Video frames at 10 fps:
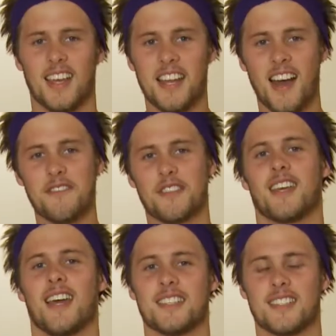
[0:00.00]
In half the
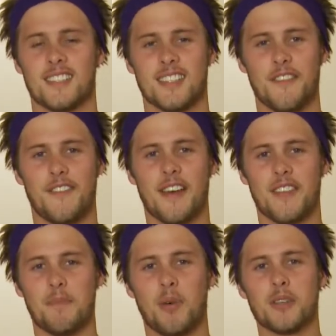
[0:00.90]
cases, they found
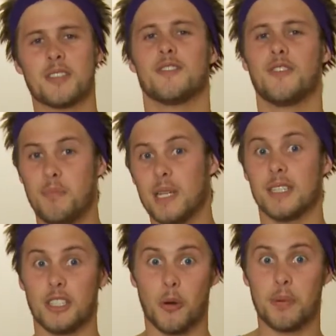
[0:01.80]
that positive
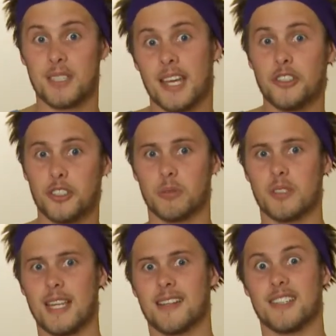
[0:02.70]
ability or potential
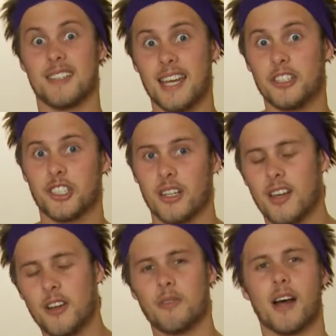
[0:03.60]
was down to nature
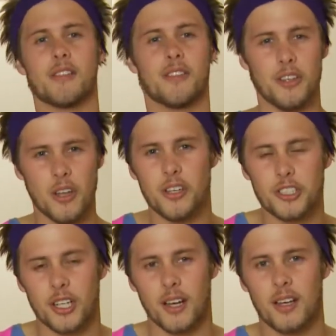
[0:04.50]
rather than
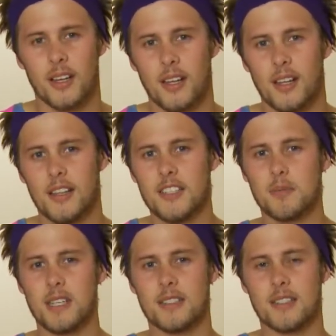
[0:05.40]
nurture. This
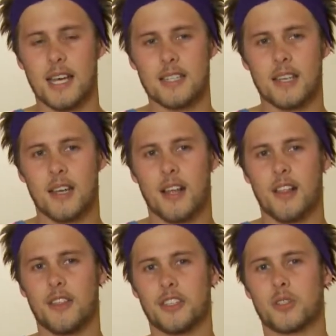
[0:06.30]
means that
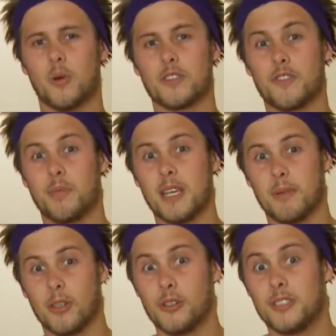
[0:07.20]
the scores for
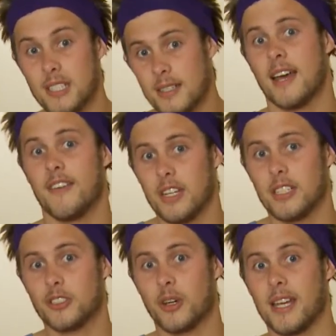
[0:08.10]
people who didn't have
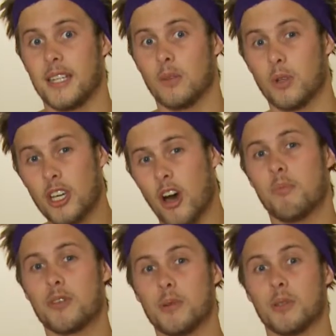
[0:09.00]
any training were
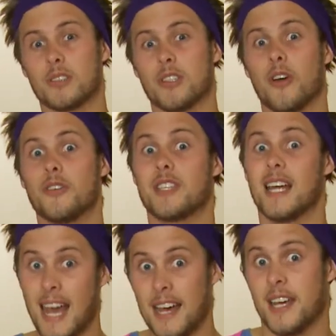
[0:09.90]
comparable to those
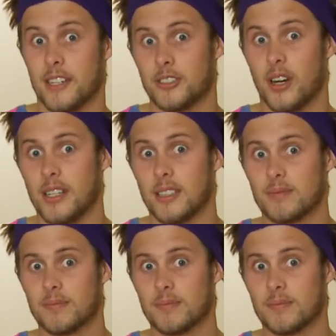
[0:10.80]
that had had training.